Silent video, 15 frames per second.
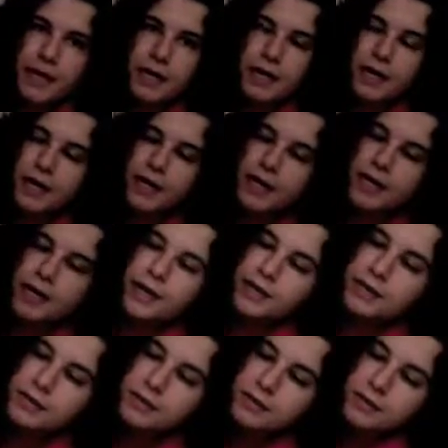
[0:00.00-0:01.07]

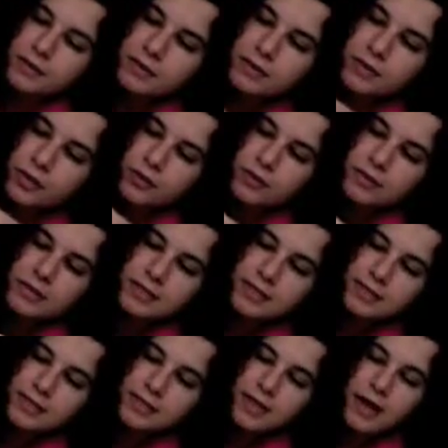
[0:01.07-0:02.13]
And so
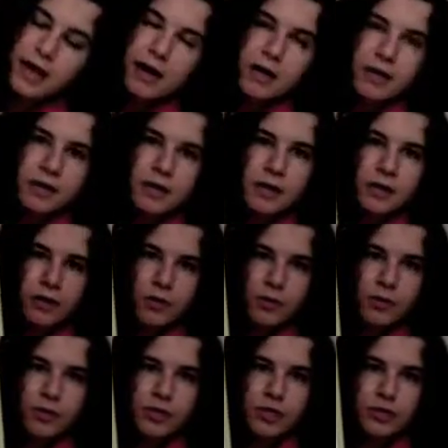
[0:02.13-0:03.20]
sa
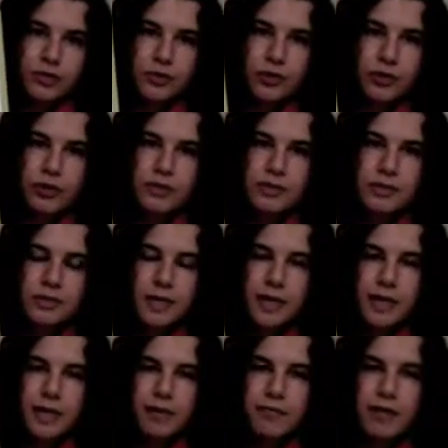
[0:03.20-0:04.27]
with the short
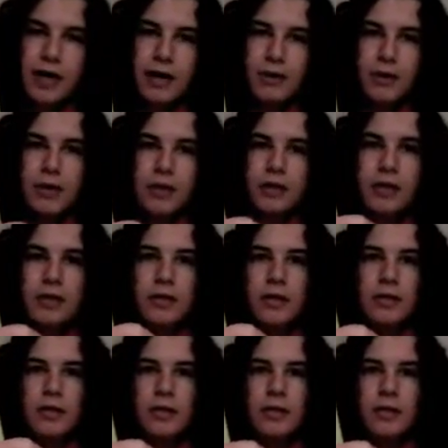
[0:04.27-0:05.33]
A vowel,
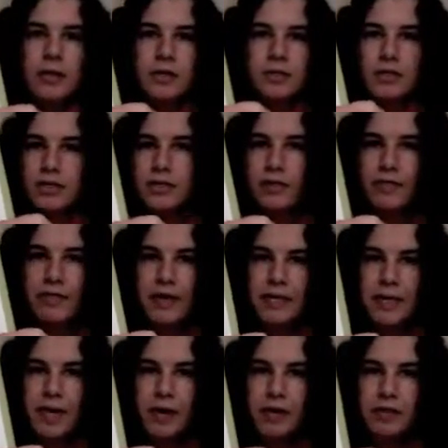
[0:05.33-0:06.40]
just the
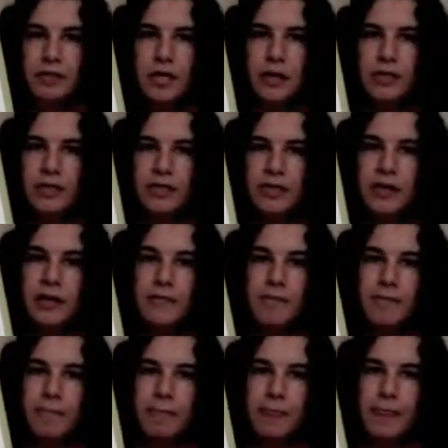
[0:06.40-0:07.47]
fatha on top of it,
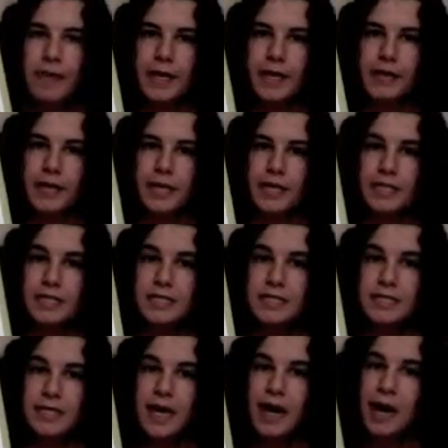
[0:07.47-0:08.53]
and then
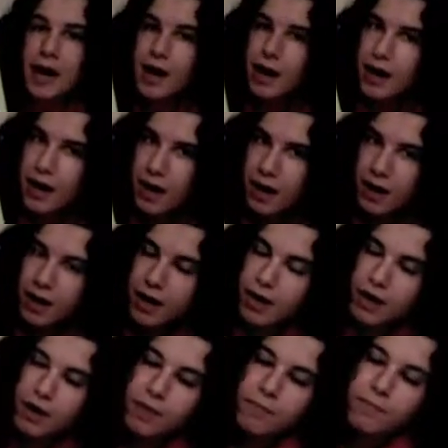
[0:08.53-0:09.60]

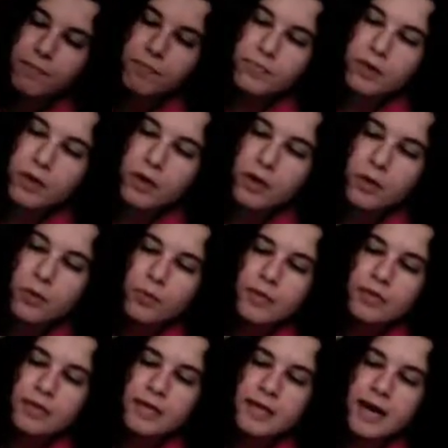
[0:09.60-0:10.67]
sa
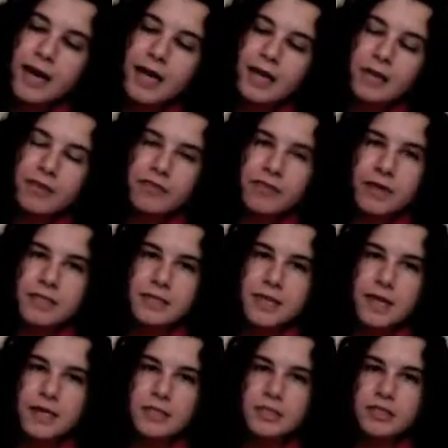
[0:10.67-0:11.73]
with the alif
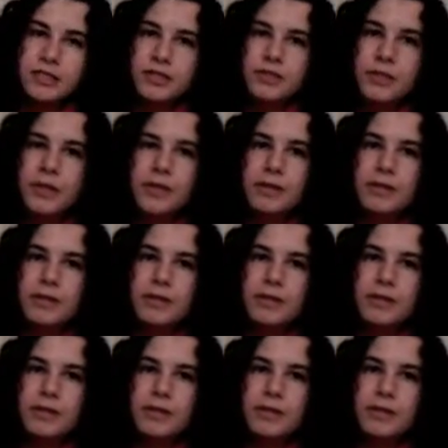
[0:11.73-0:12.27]
attached to it.